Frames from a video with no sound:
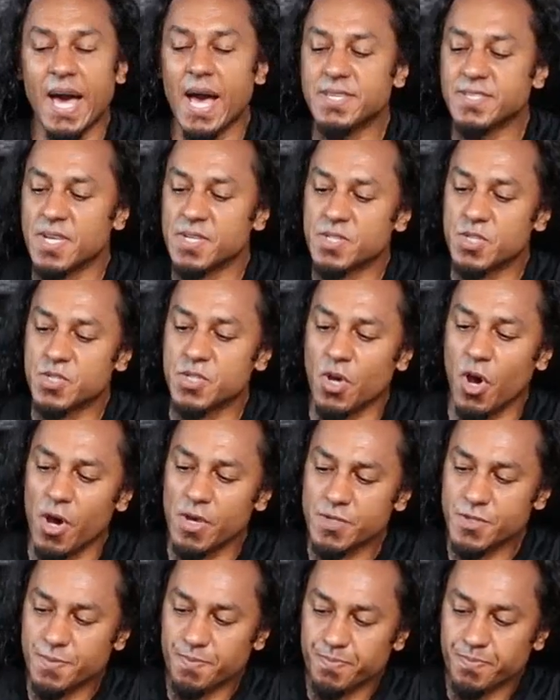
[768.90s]
last
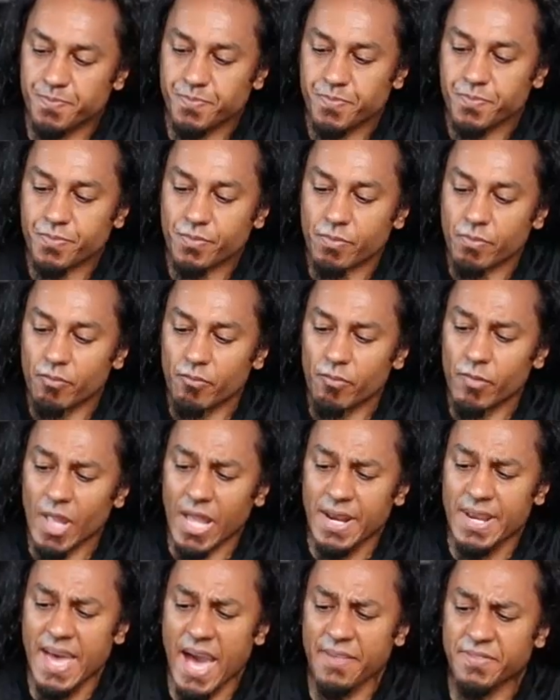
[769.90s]
exercise.
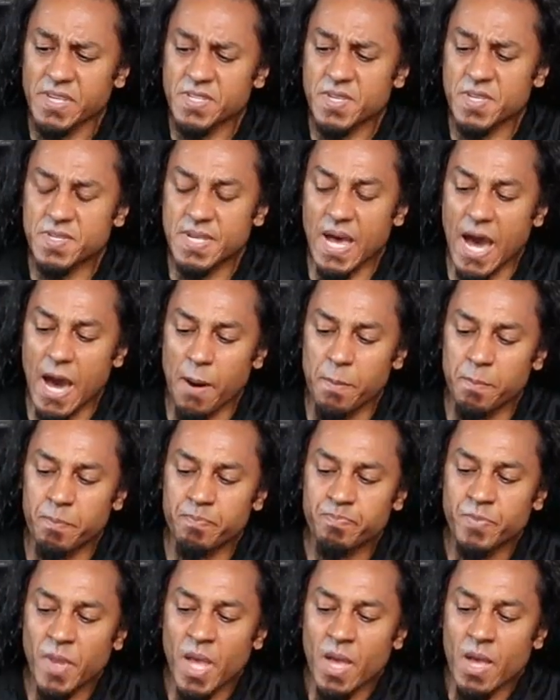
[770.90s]
Now, this is
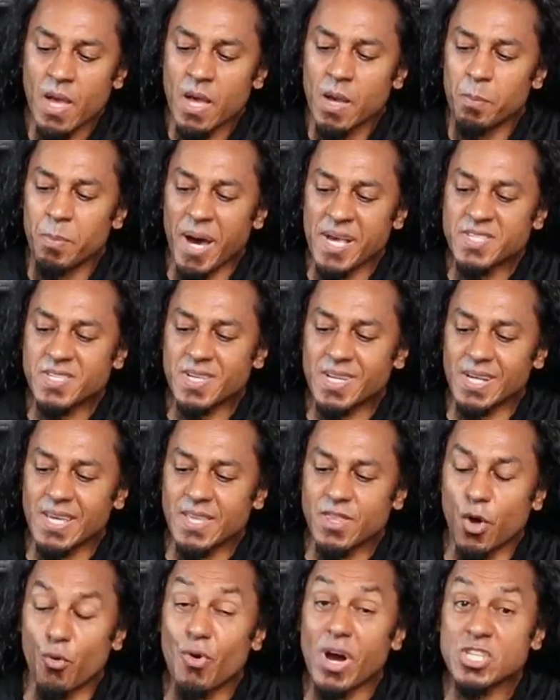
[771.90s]
um,
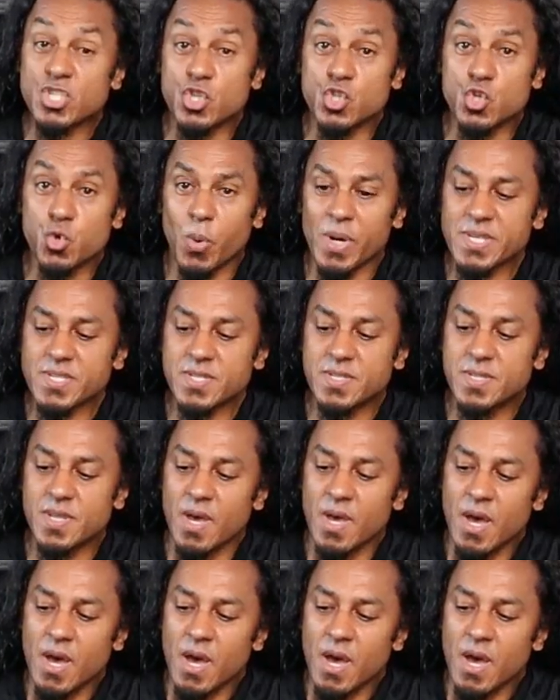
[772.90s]
basically the Russian twist.